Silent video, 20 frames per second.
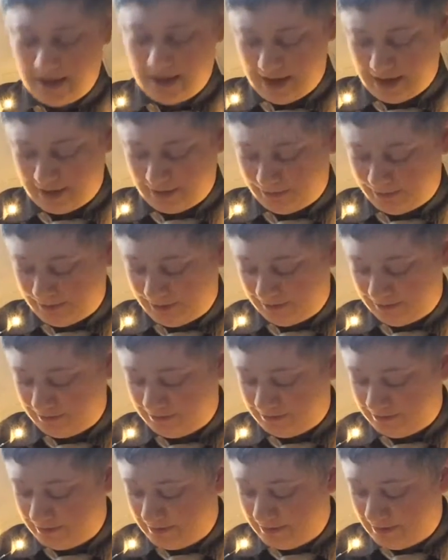
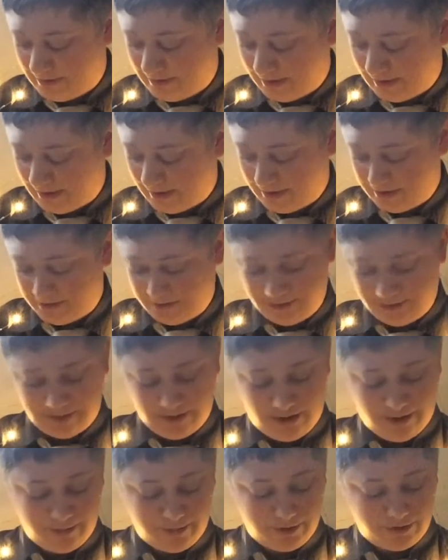Anyways,
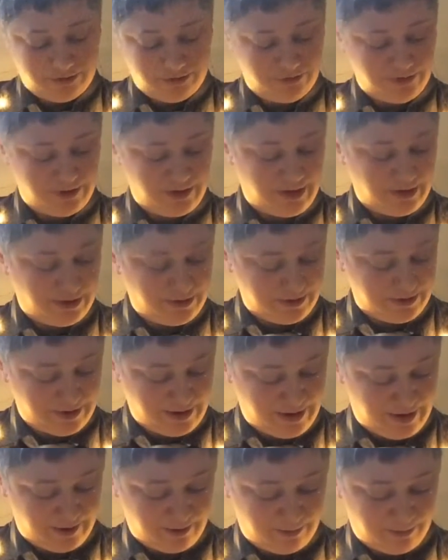not much singing
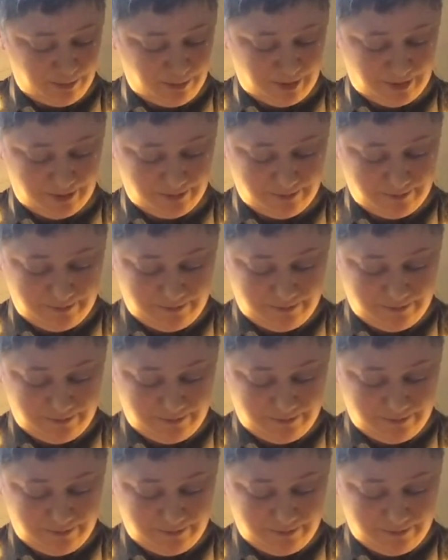today, but